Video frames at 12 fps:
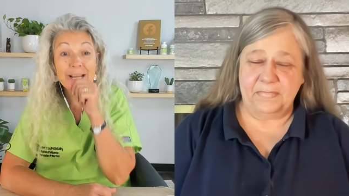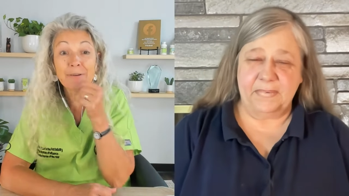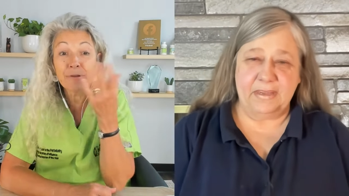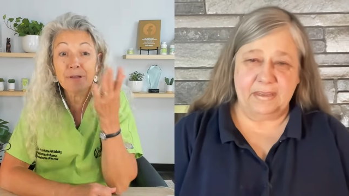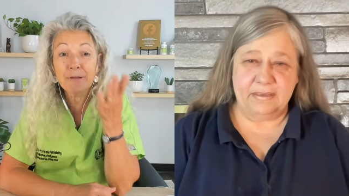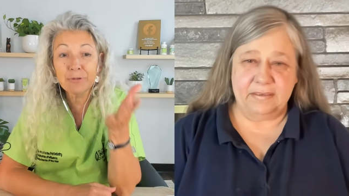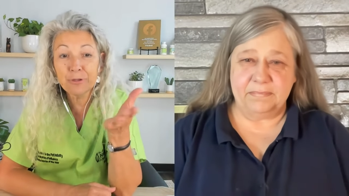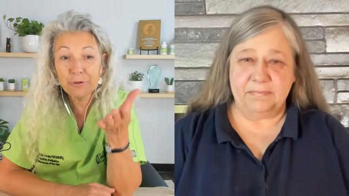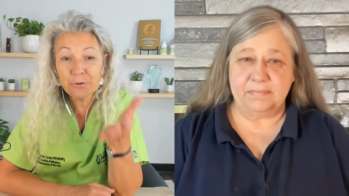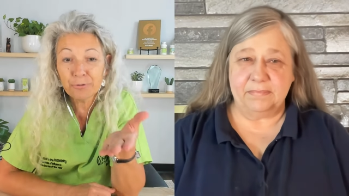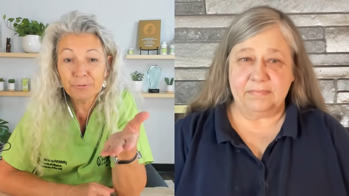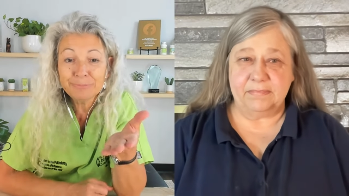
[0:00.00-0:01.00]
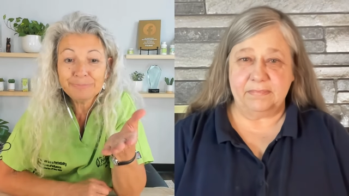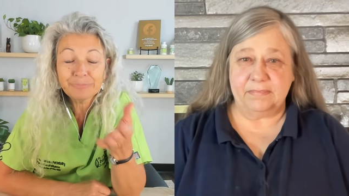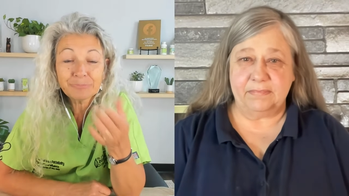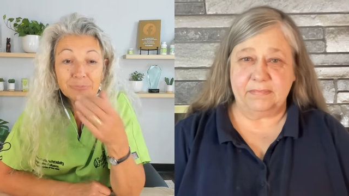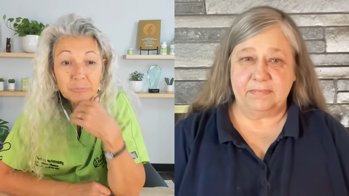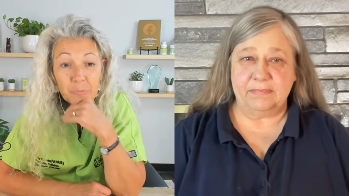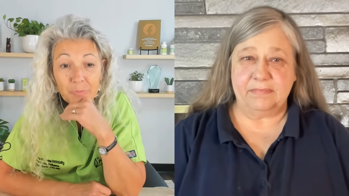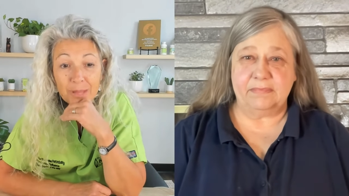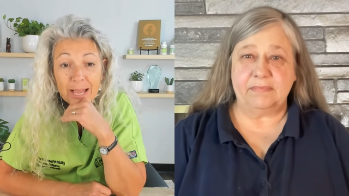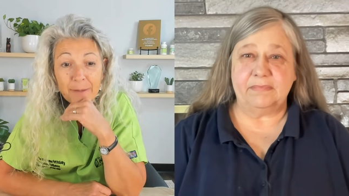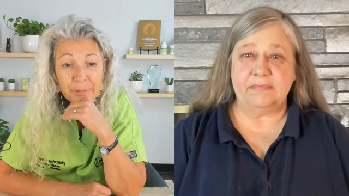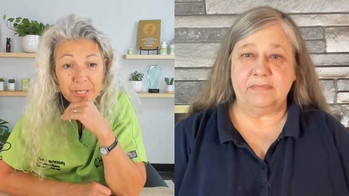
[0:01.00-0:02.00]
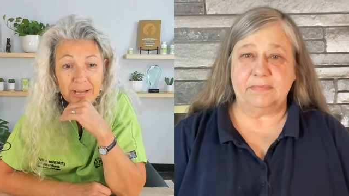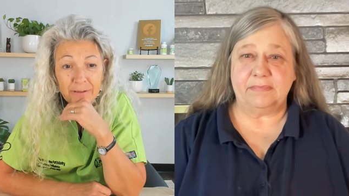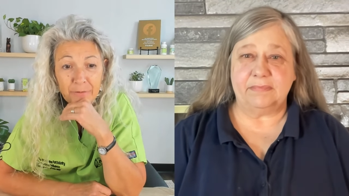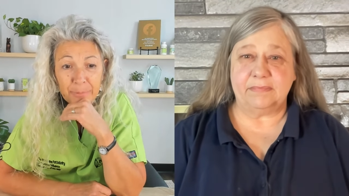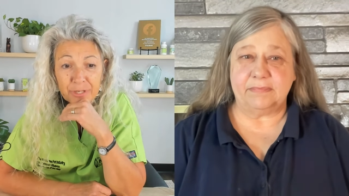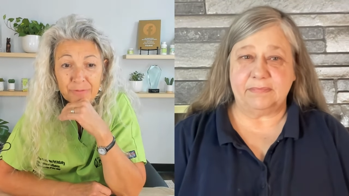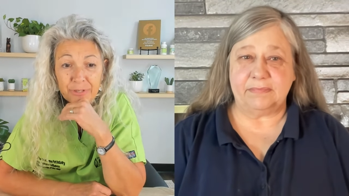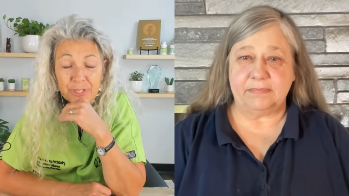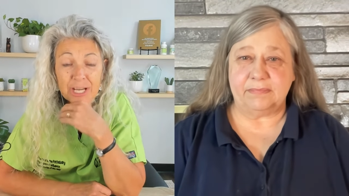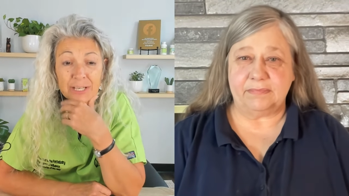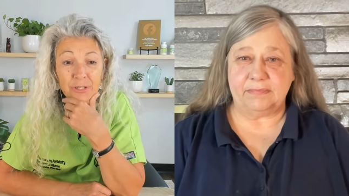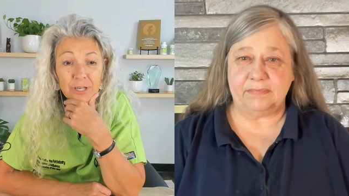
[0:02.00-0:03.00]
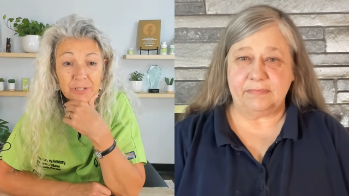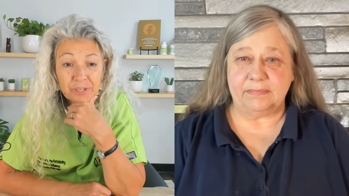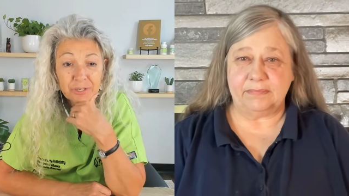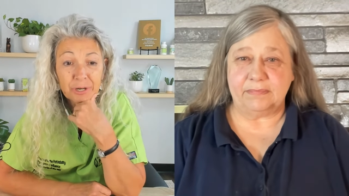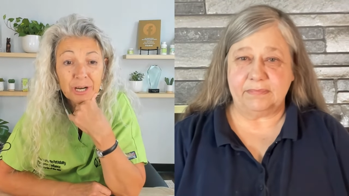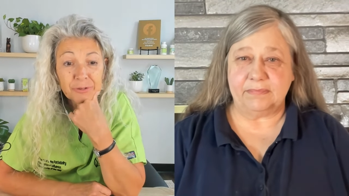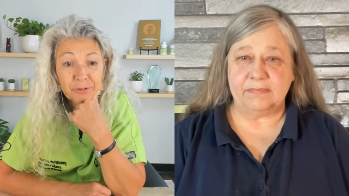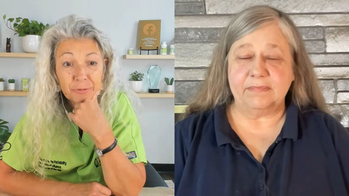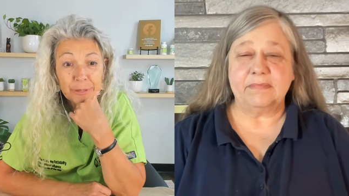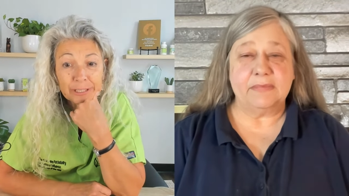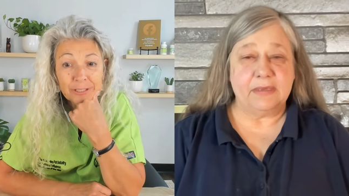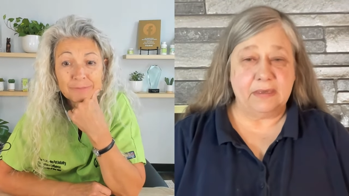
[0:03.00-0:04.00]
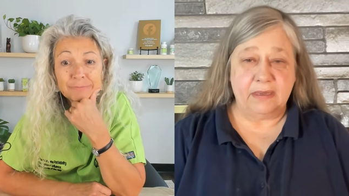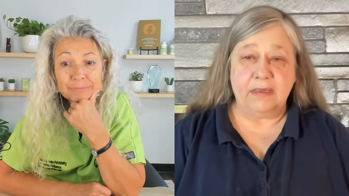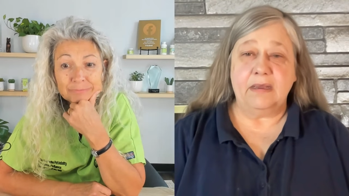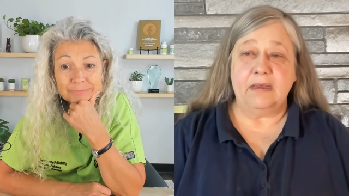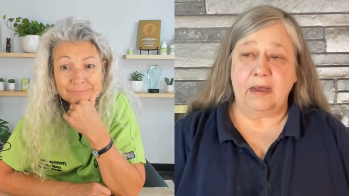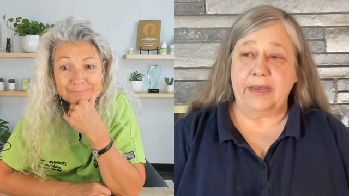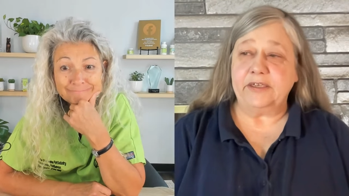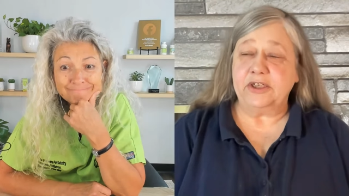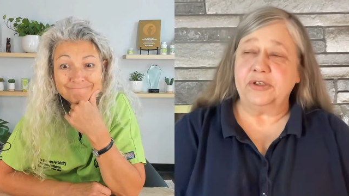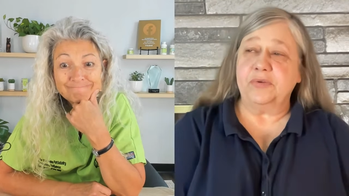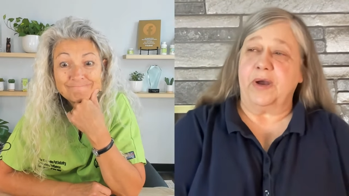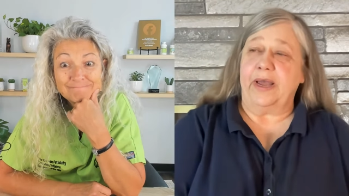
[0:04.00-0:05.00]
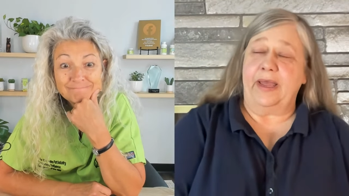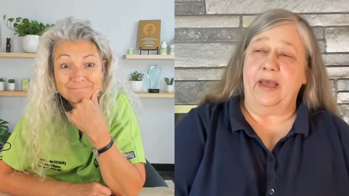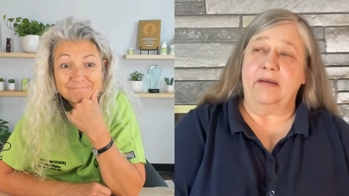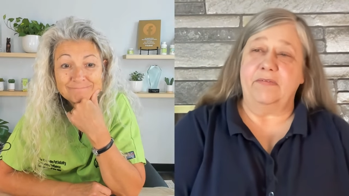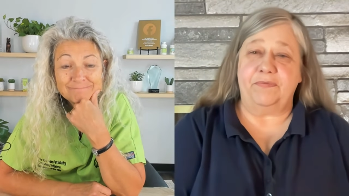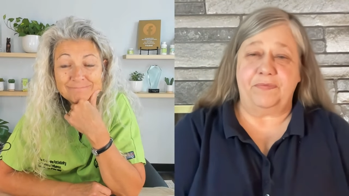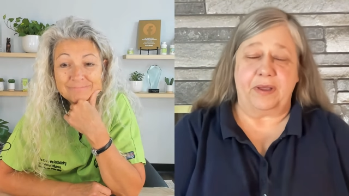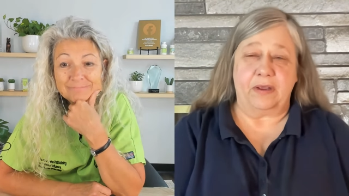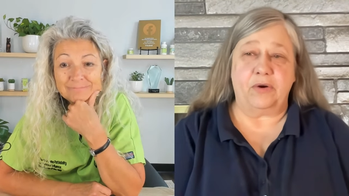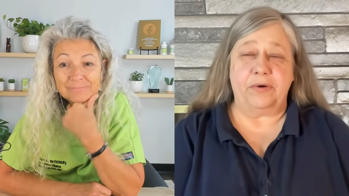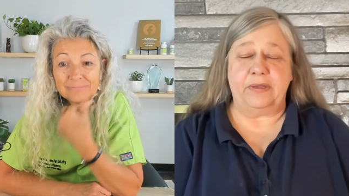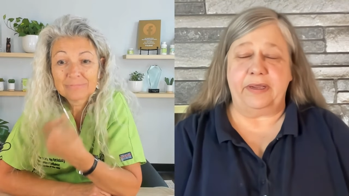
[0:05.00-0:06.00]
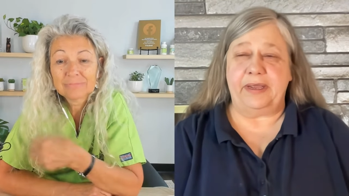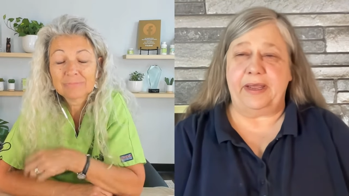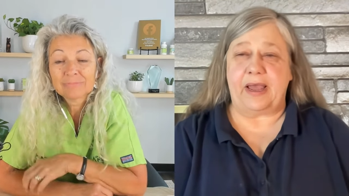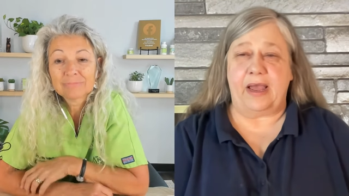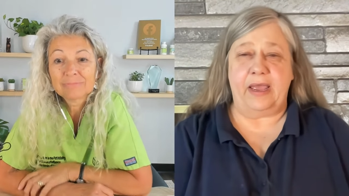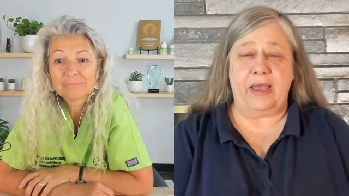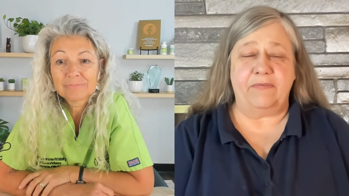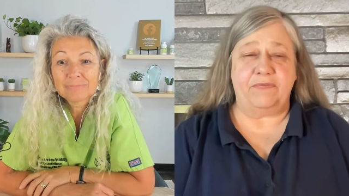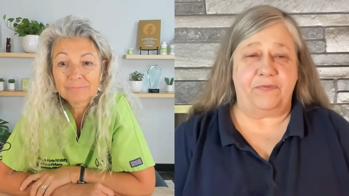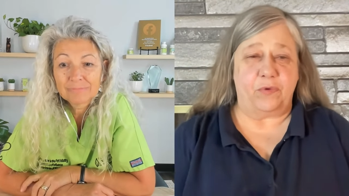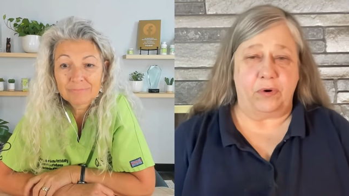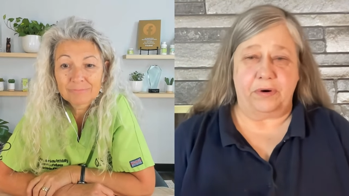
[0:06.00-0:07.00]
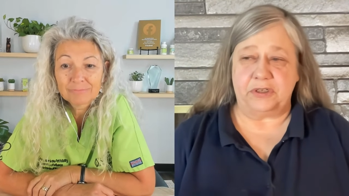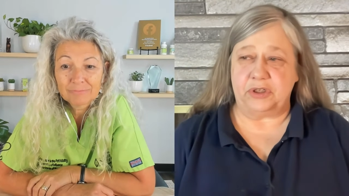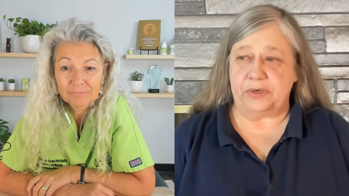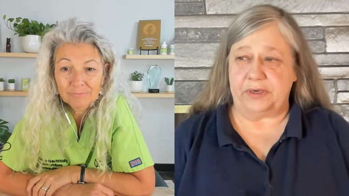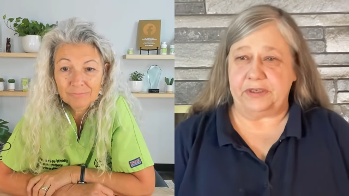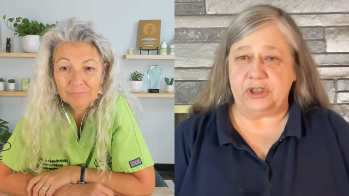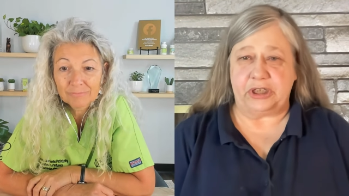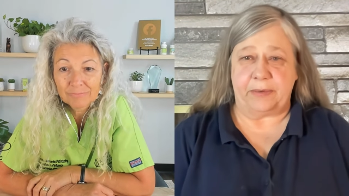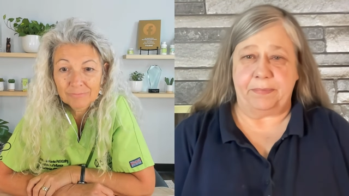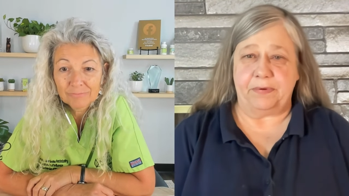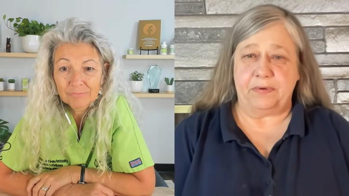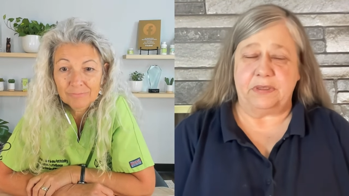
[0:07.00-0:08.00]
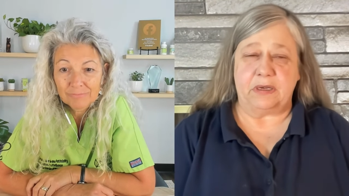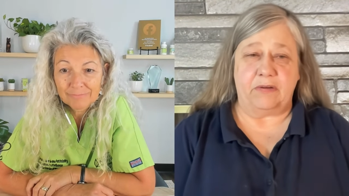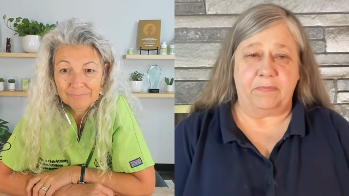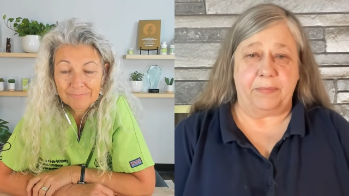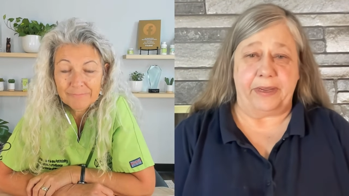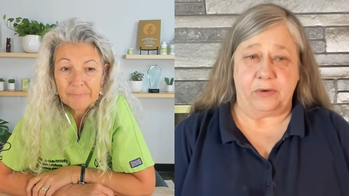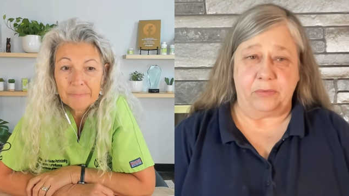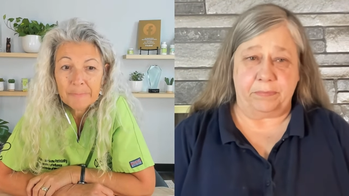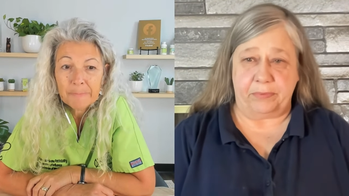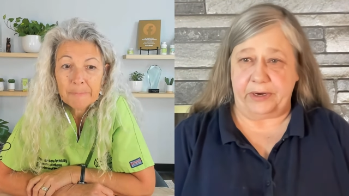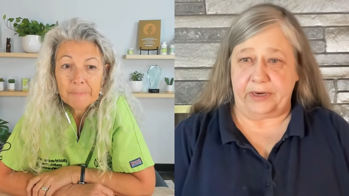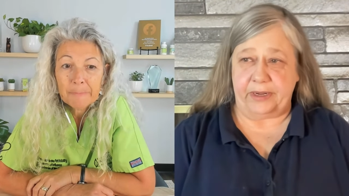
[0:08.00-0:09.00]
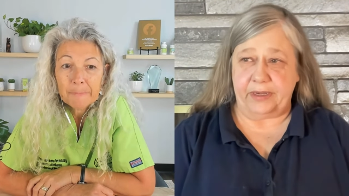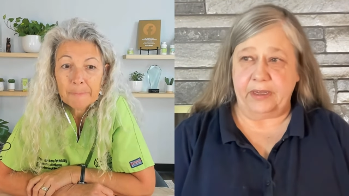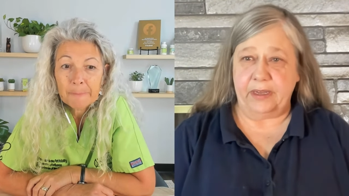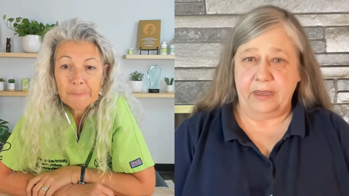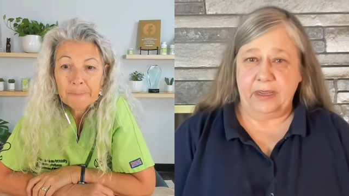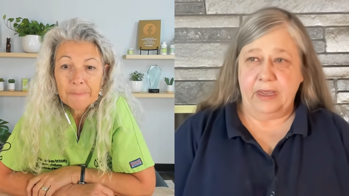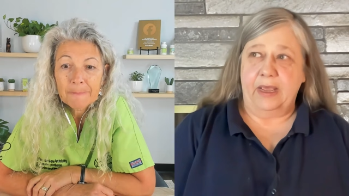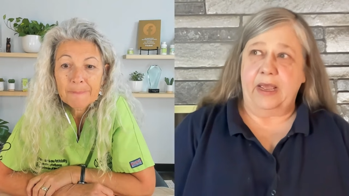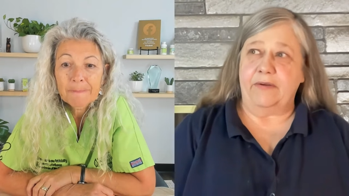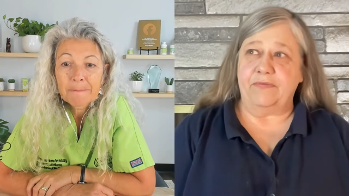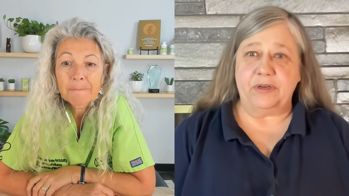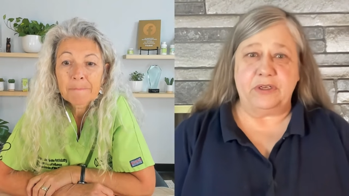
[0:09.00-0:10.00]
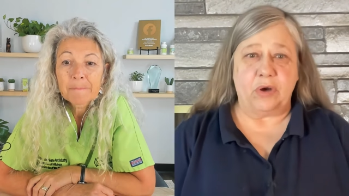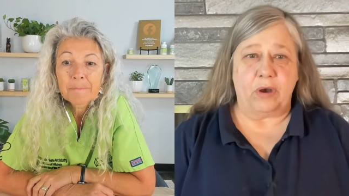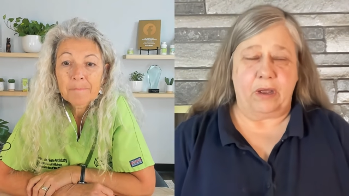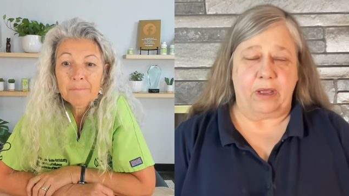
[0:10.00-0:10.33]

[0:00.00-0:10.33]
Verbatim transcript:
Speaker 1: now you happen to have a bunch of intact dogs at your house, correct?
Speaker 2: I do. I have currently I have four Australian shepherds of my own breeding Every dog